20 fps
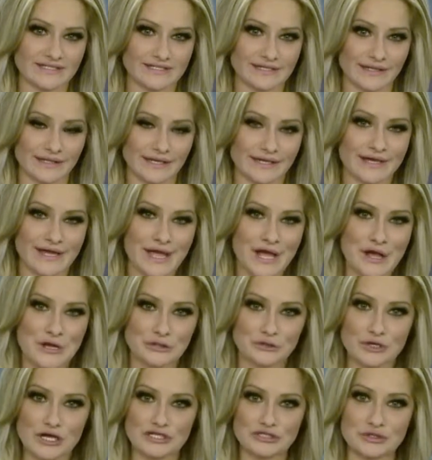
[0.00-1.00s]
ceiling.
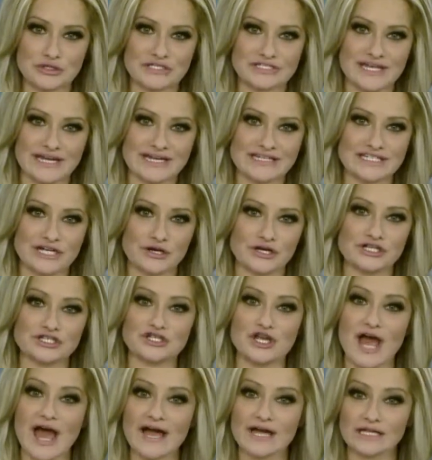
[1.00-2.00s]
Treasury Secretary
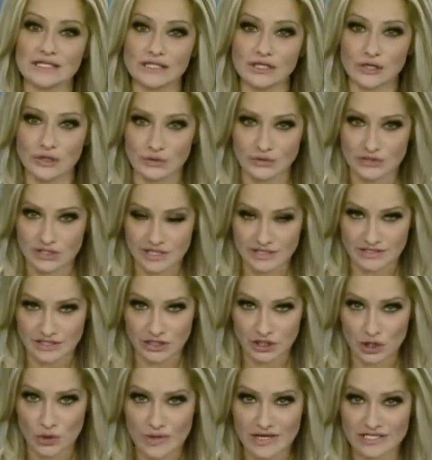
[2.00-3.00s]
Jack Lew says the
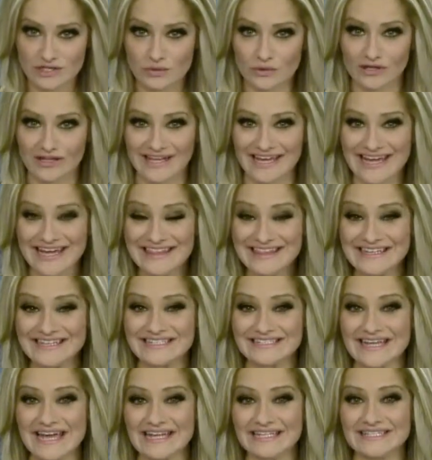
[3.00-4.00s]
U.S. will hit the
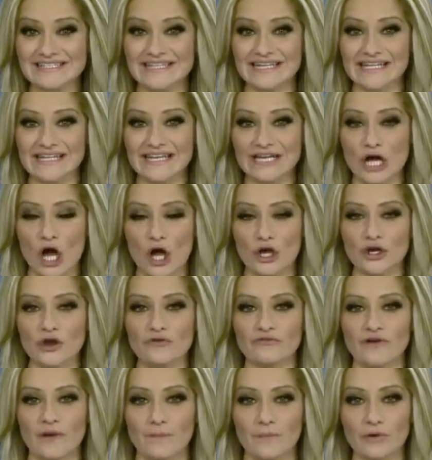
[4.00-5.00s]
debt ceiling on
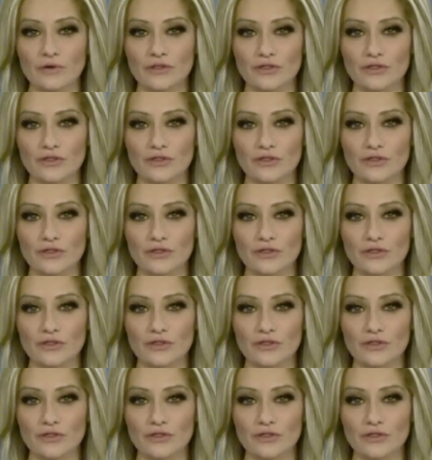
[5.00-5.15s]
November